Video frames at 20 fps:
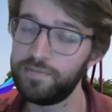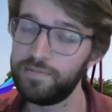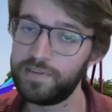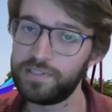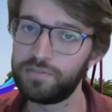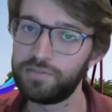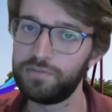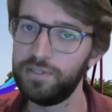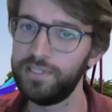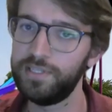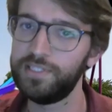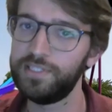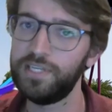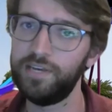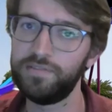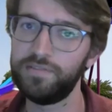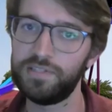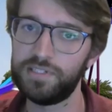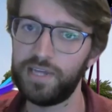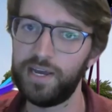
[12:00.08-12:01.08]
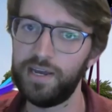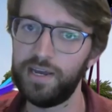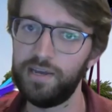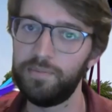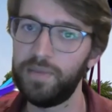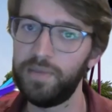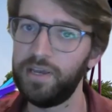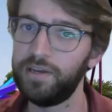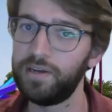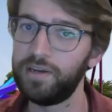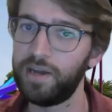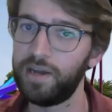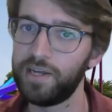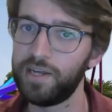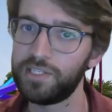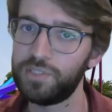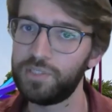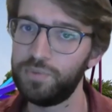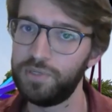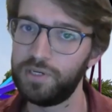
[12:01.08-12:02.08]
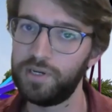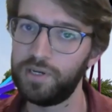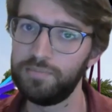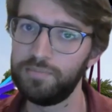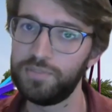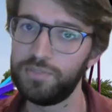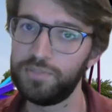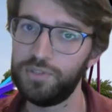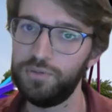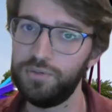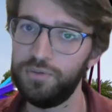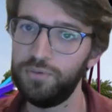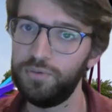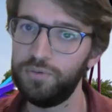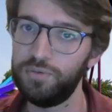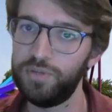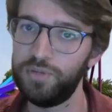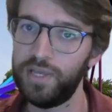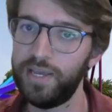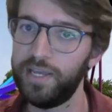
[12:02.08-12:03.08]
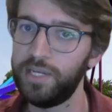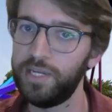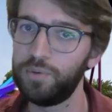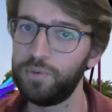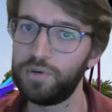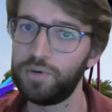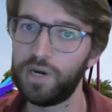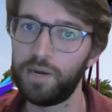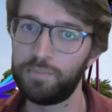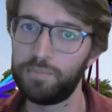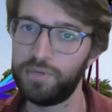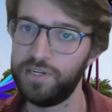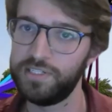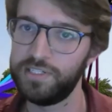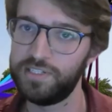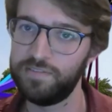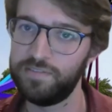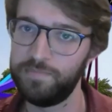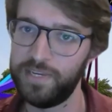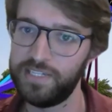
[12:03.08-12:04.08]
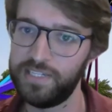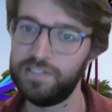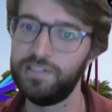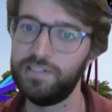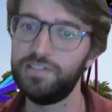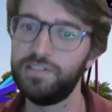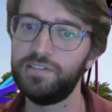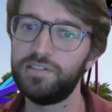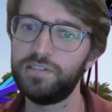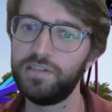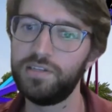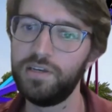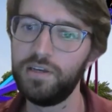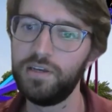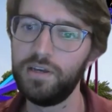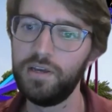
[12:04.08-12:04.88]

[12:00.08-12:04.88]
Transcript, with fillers: because it really saves time and cost when it comes to the annual comprehensive maintenance.